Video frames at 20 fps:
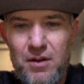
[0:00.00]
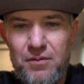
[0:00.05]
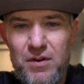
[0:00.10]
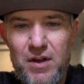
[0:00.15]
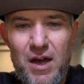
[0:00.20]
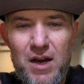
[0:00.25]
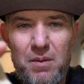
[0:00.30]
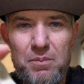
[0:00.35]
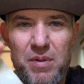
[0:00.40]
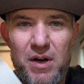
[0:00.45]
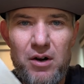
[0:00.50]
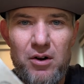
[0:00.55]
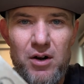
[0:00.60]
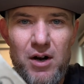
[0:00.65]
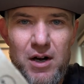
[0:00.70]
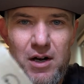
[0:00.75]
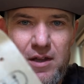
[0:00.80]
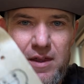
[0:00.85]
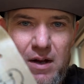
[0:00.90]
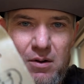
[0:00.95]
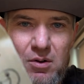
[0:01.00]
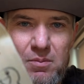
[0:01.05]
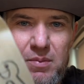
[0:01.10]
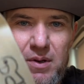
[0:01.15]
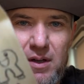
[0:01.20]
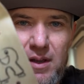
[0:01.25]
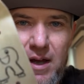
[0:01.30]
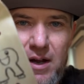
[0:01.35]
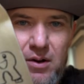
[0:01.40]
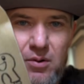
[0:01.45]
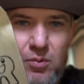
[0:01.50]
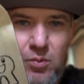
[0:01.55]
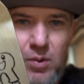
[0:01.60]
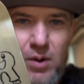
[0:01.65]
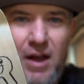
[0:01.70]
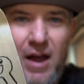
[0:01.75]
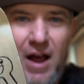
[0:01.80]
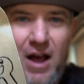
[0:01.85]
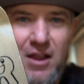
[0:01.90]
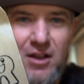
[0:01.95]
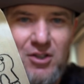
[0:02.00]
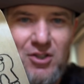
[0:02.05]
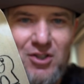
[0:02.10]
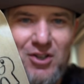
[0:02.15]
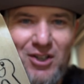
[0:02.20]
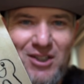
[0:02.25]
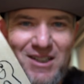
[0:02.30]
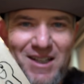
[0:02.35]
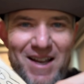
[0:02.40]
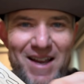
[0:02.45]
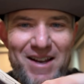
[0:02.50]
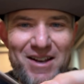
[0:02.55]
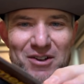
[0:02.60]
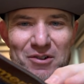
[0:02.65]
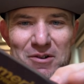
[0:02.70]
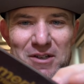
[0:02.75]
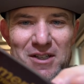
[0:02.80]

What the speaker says: he had a beard on it, that would be like what Alex looks like, always